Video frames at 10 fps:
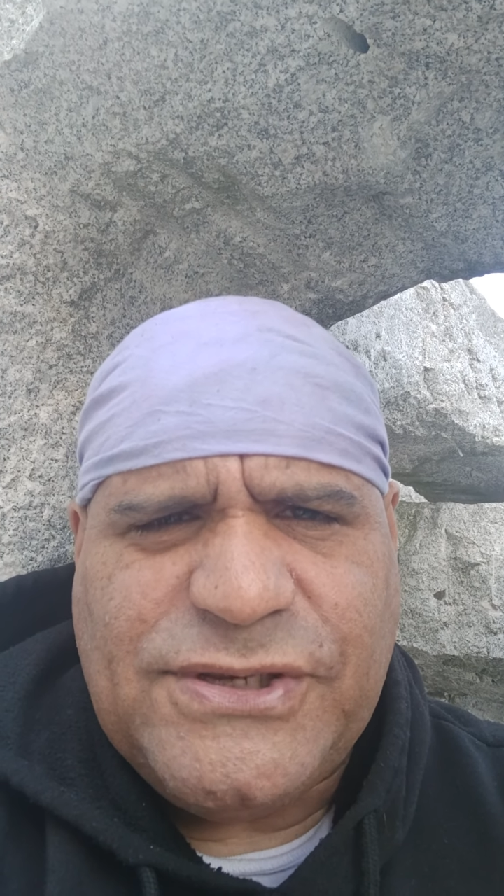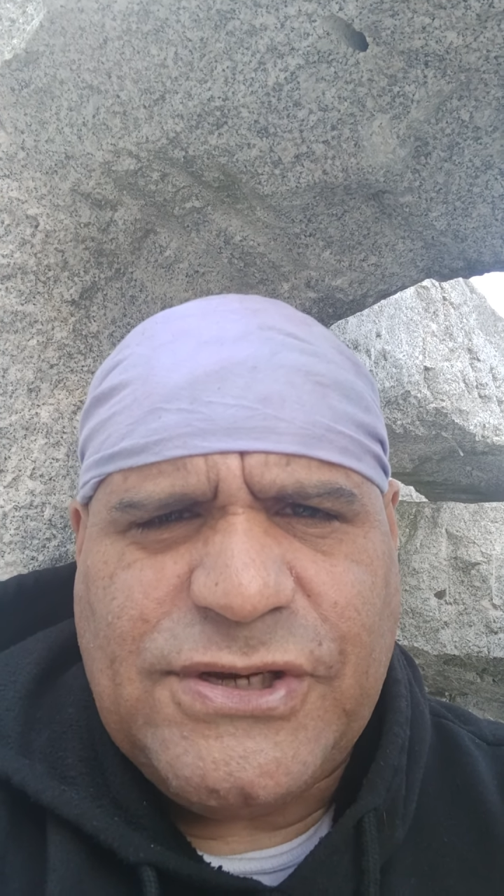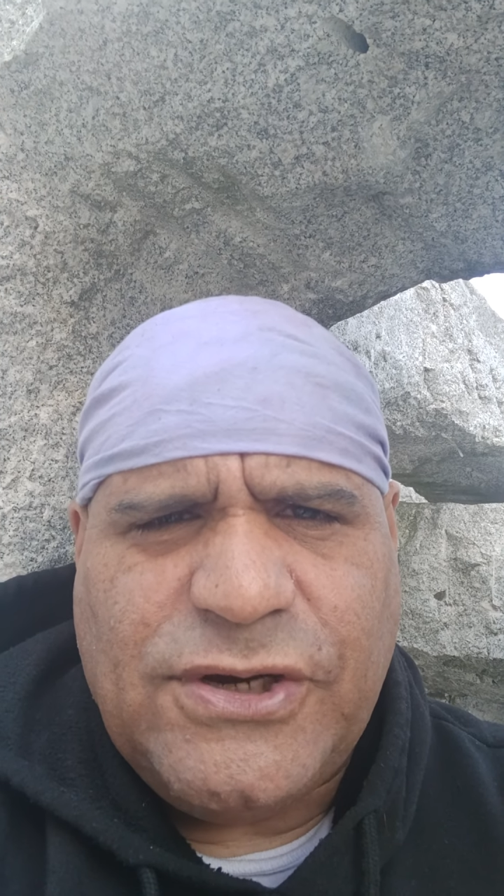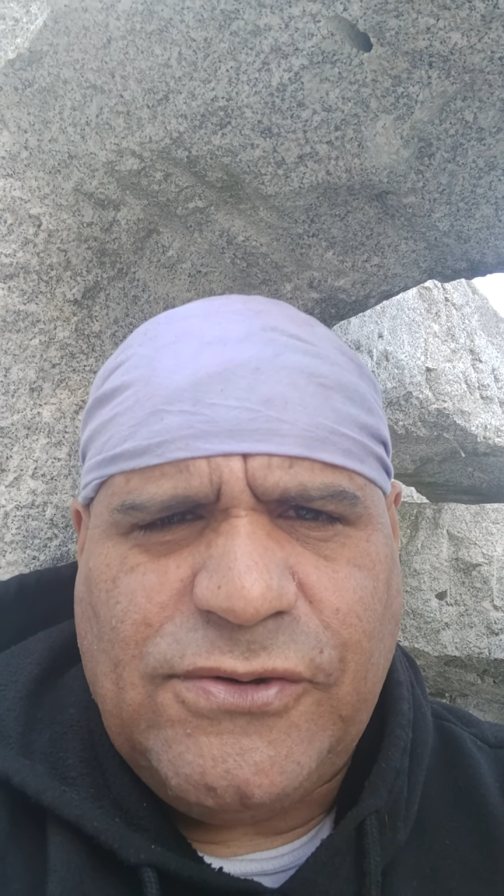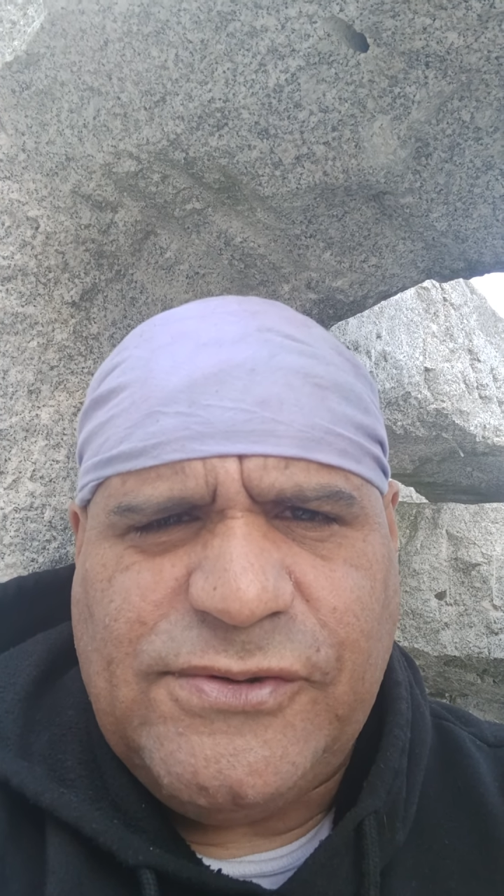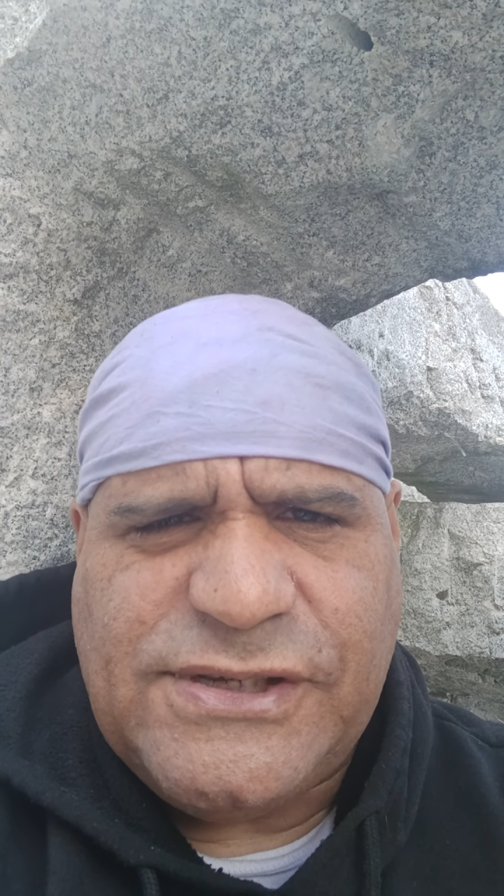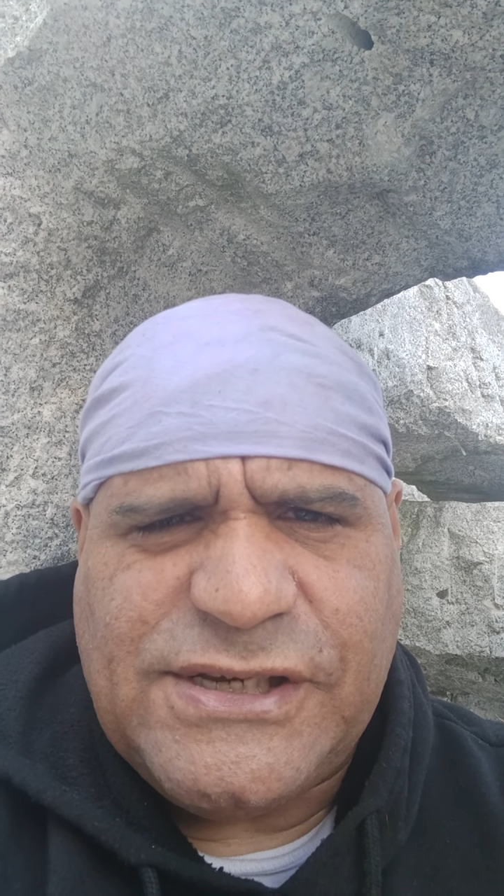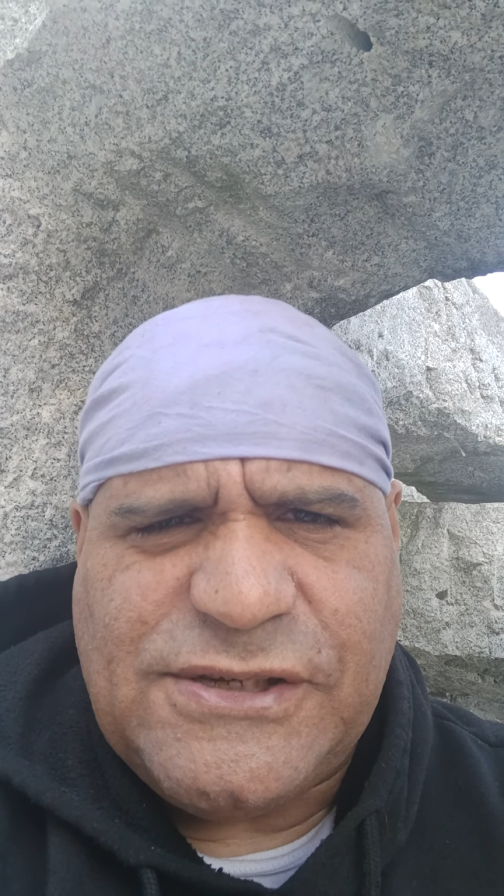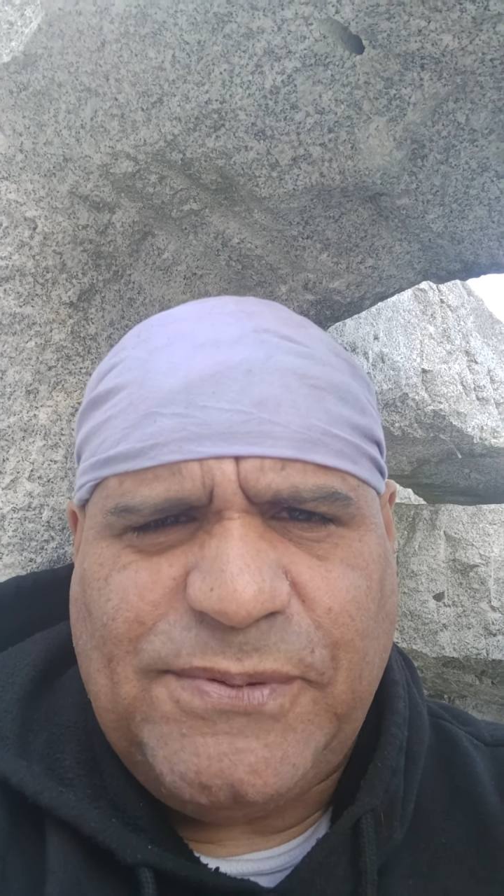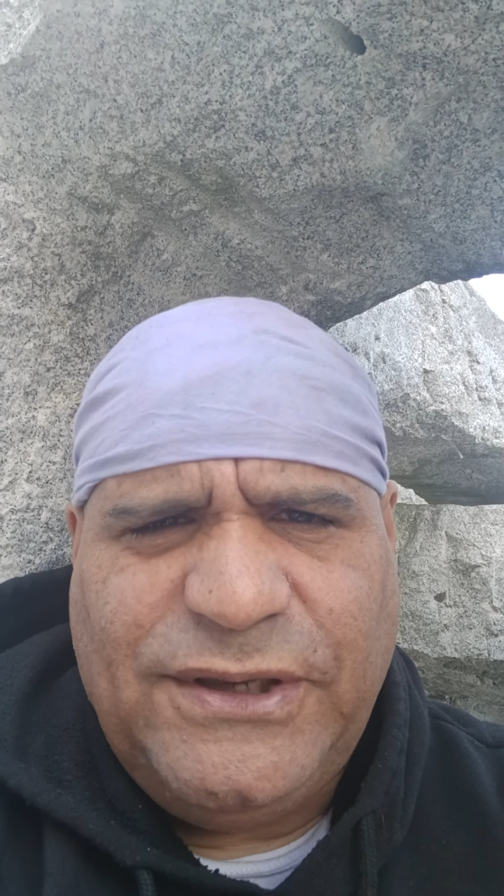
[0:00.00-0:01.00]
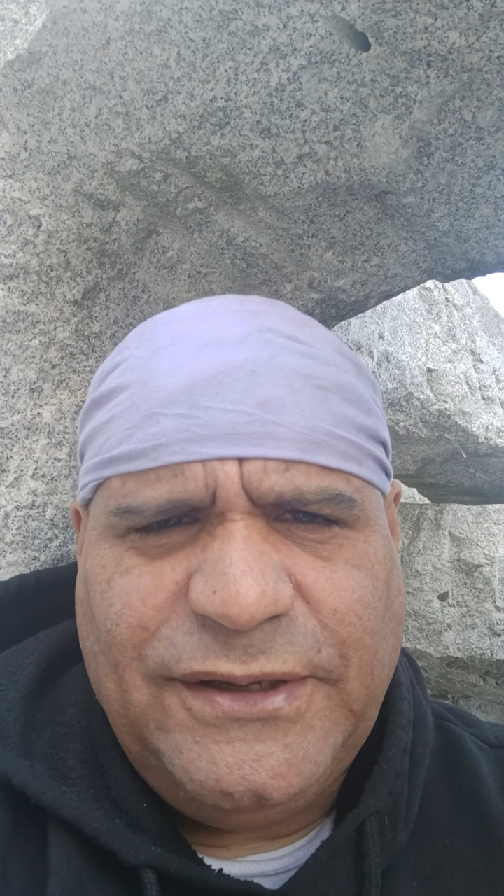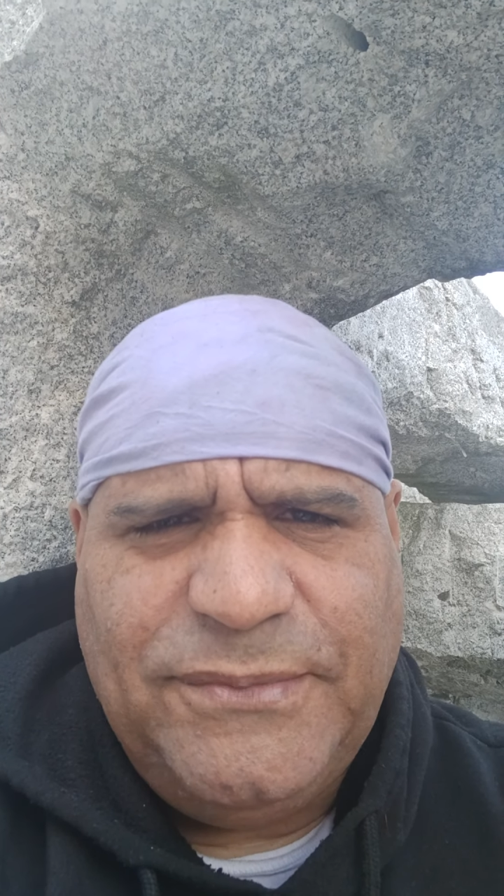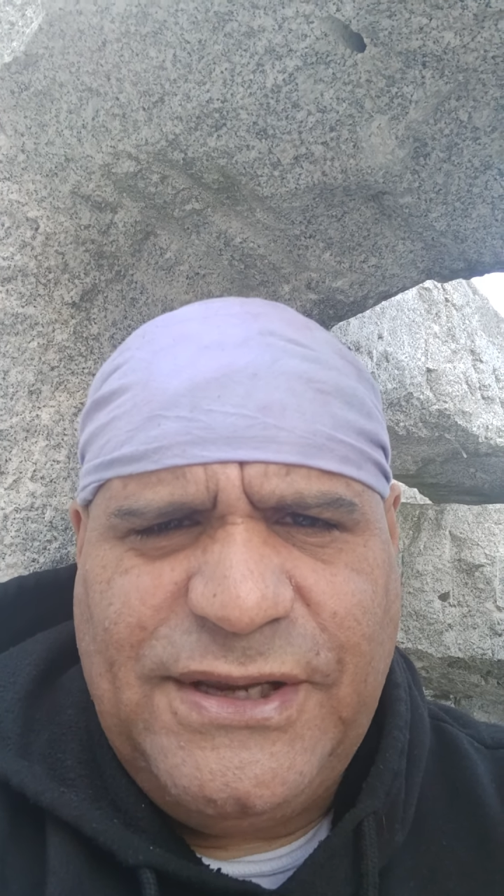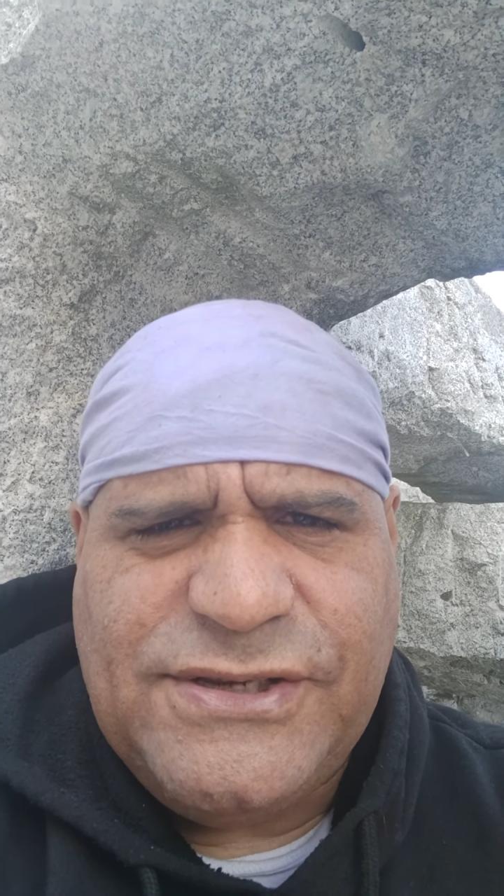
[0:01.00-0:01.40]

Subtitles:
Circle, 6 p.m.